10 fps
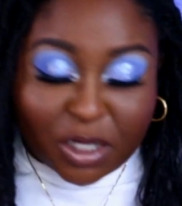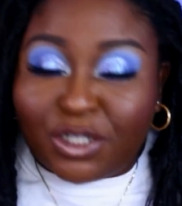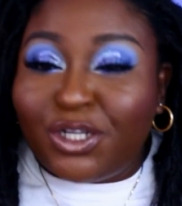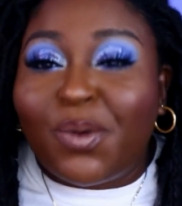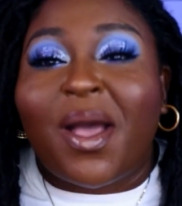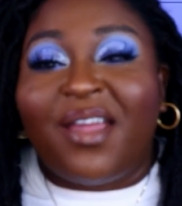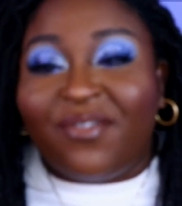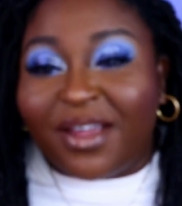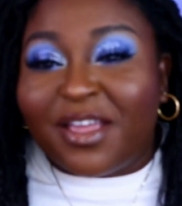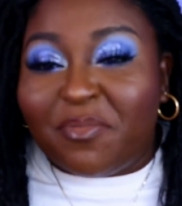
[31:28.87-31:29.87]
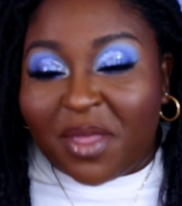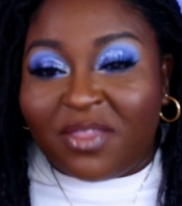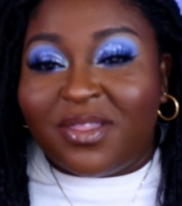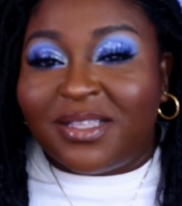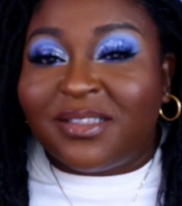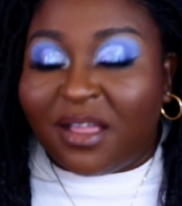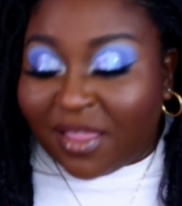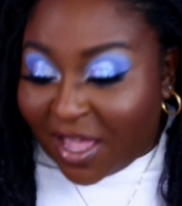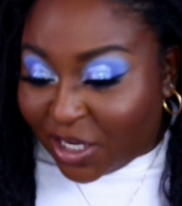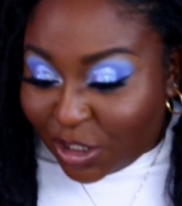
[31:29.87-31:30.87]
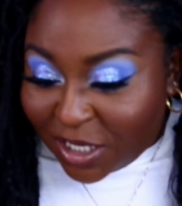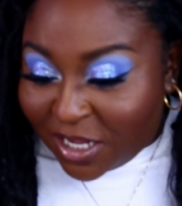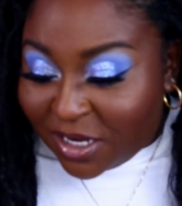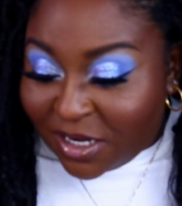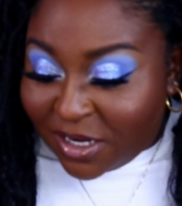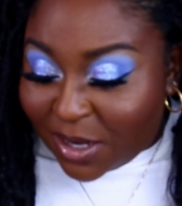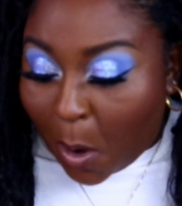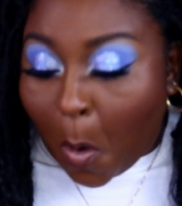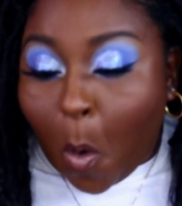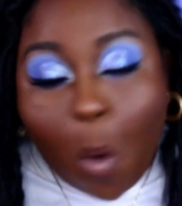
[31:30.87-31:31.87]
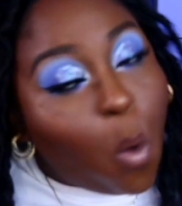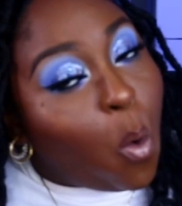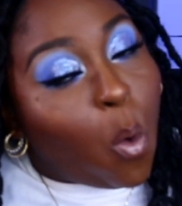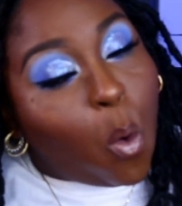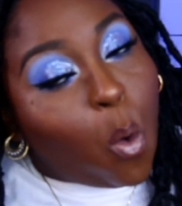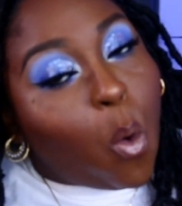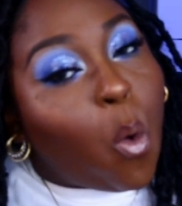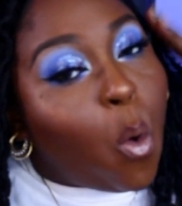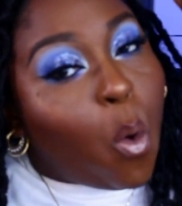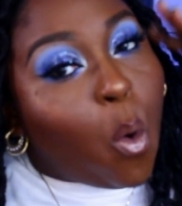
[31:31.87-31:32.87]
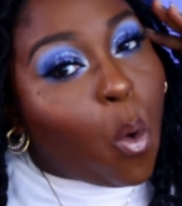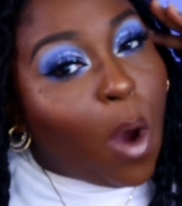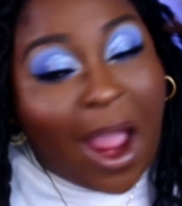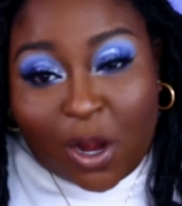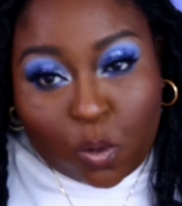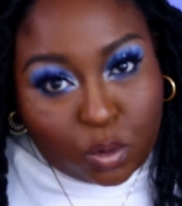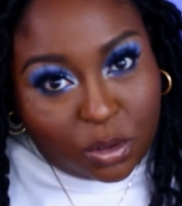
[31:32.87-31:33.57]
Do I recommend this collection? I don't.